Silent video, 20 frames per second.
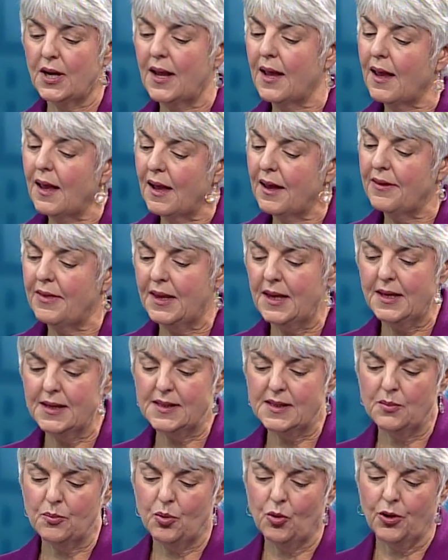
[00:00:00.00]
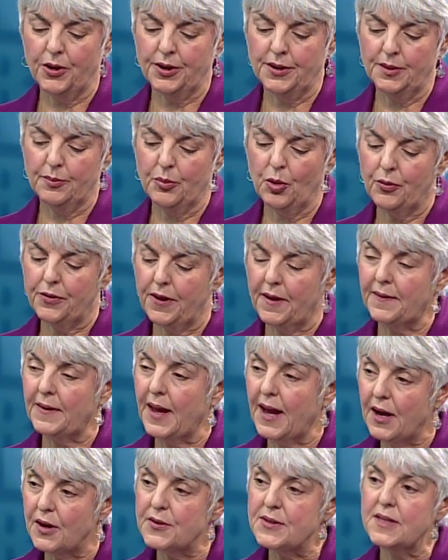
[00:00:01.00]
I think it's important, both on the
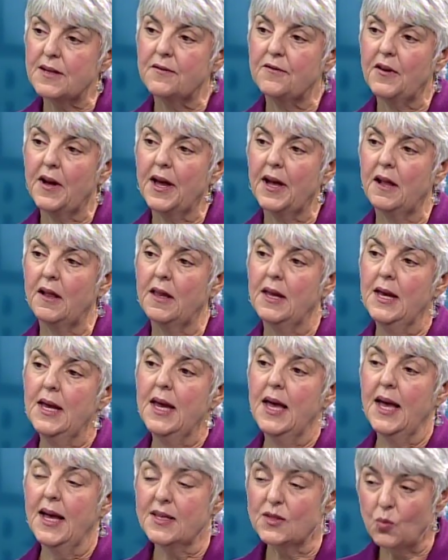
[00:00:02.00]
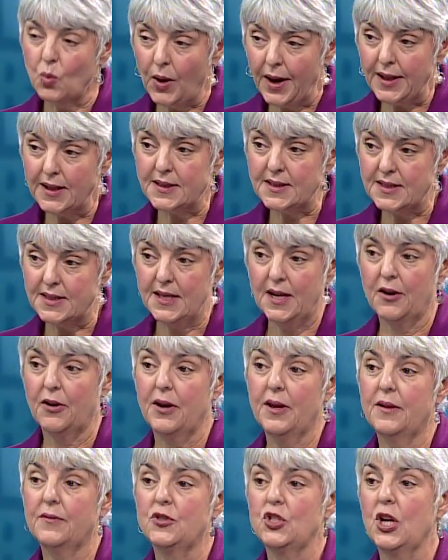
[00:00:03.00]
housing file as well as the
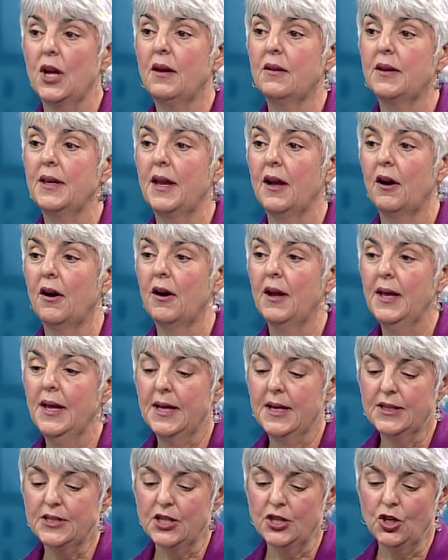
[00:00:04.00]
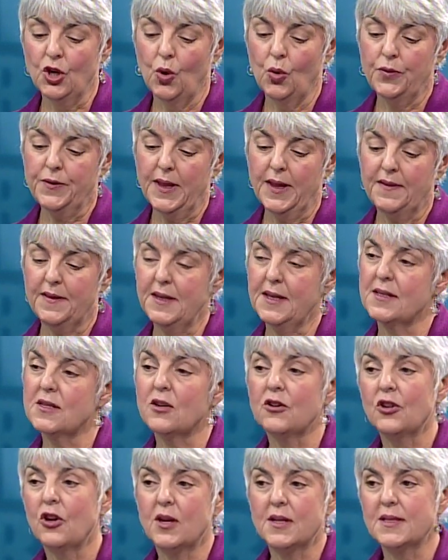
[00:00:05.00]
area of childcare, to note that these
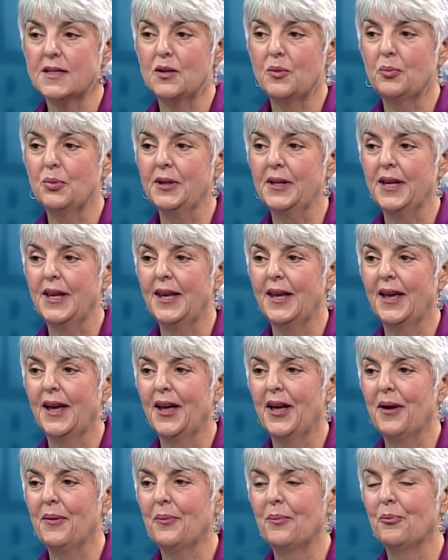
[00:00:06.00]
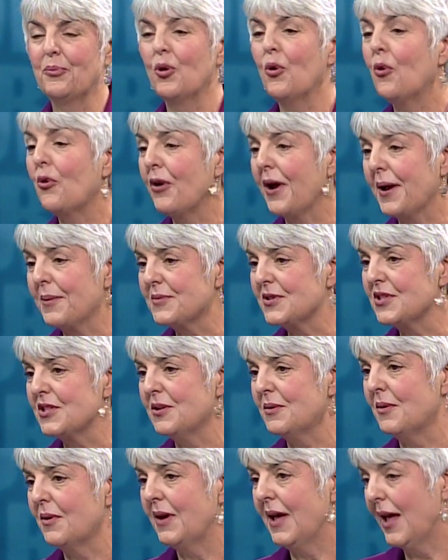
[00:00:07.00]
are not simply programs
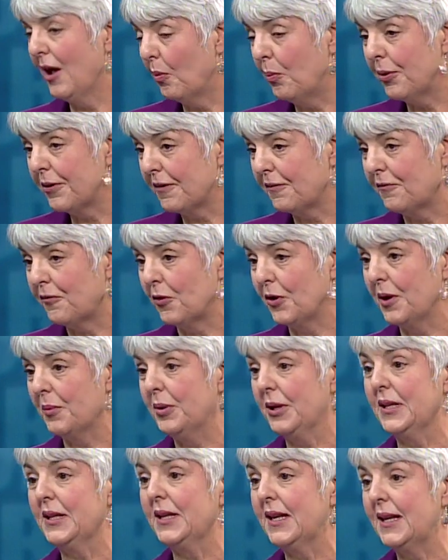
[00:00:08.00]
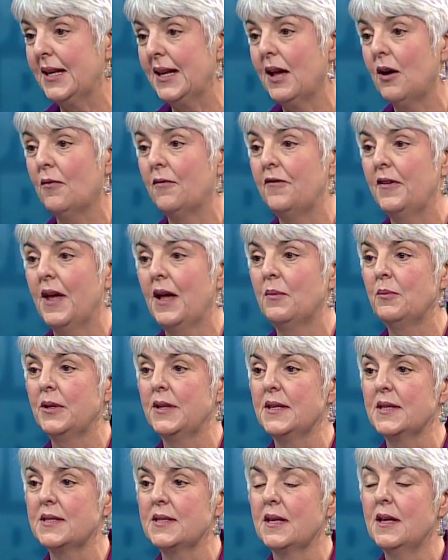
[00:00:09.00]
to help with affordability and help
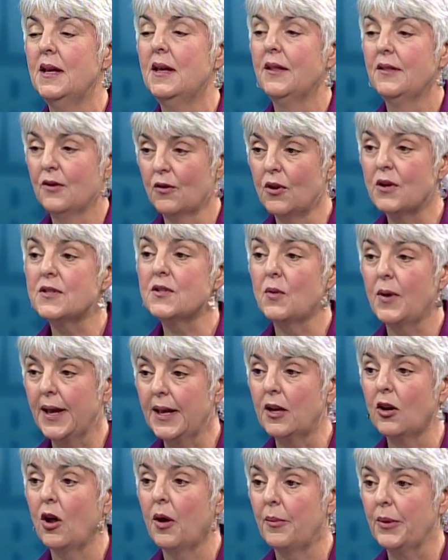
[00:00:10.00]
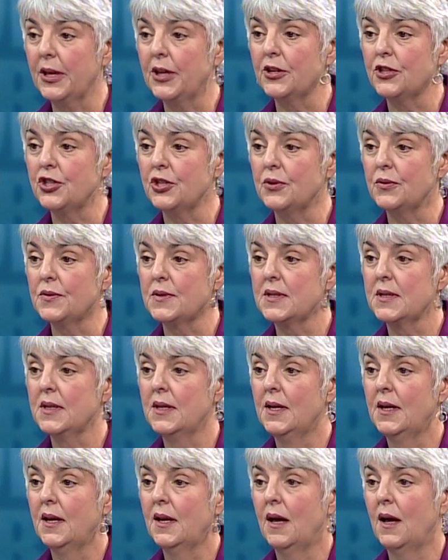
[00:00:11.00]
families. They're also economic issues.
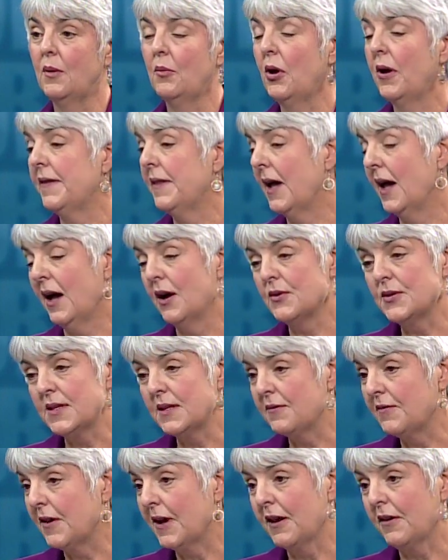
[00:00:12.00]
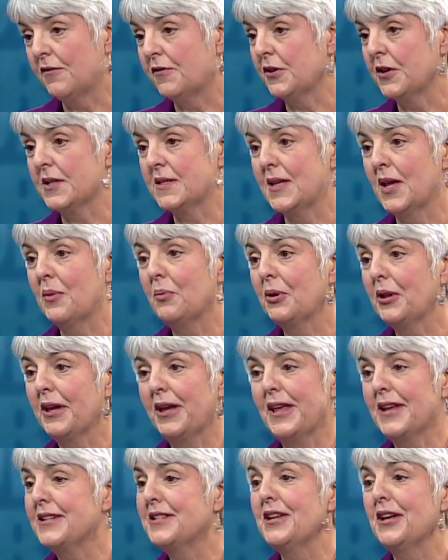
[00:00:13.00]
On the housing file, for example, I
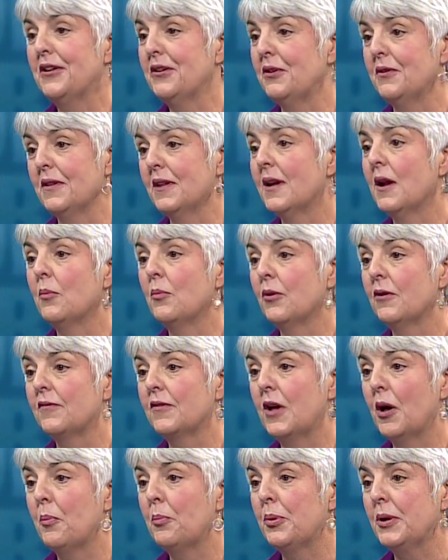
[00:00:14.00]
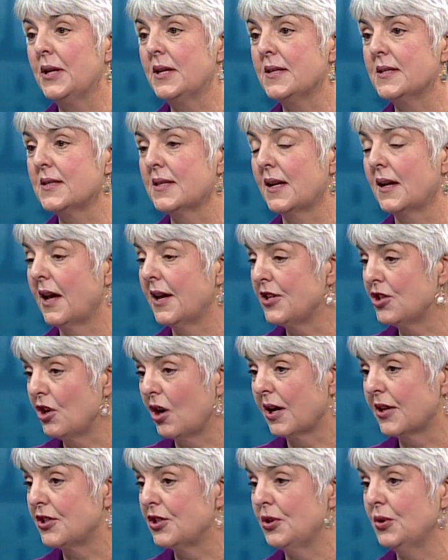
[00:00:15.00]
can't tell you the number of companies that I
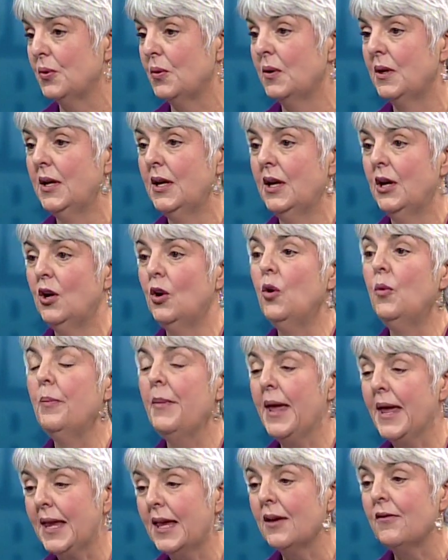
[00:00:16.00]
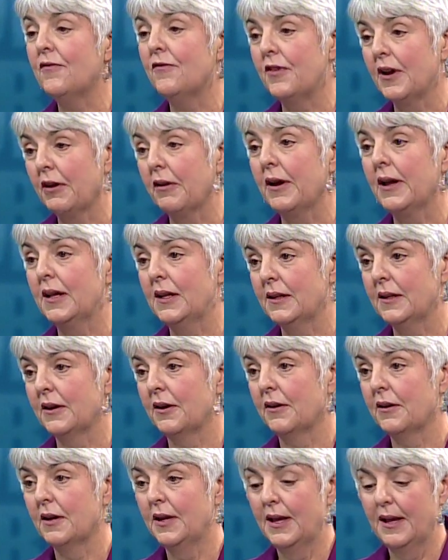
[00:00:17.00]
talk to who make it very
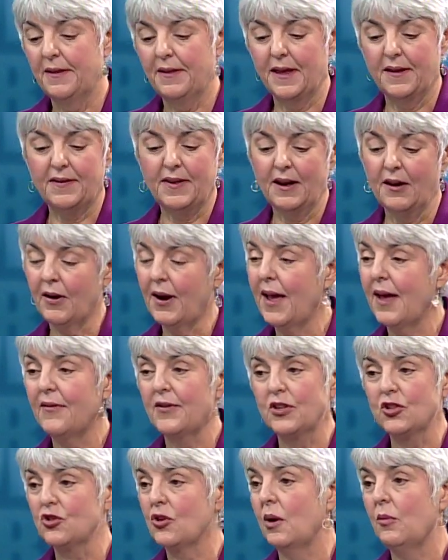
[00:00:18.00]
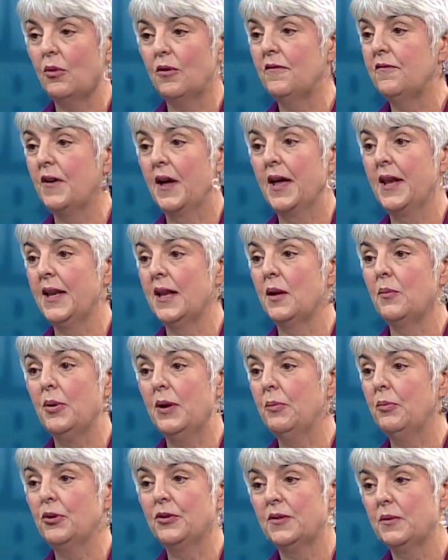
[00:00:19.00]
clear that they're having trouble finding
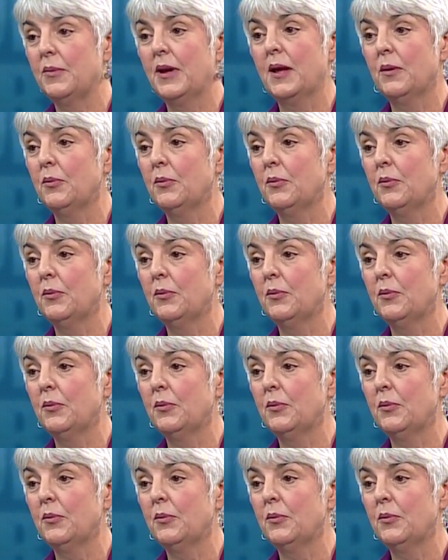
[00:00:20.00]
people to be